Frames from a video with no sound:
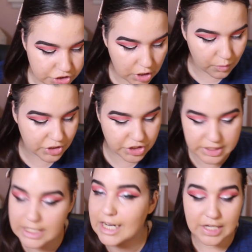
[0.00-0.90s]
So we're
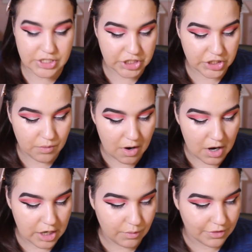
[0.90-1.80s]
just gonna continue
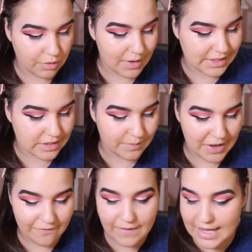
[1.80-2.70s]
on with the rest of
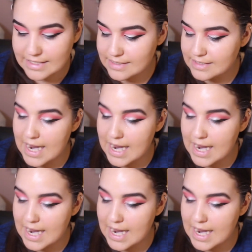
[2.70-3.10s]
my face,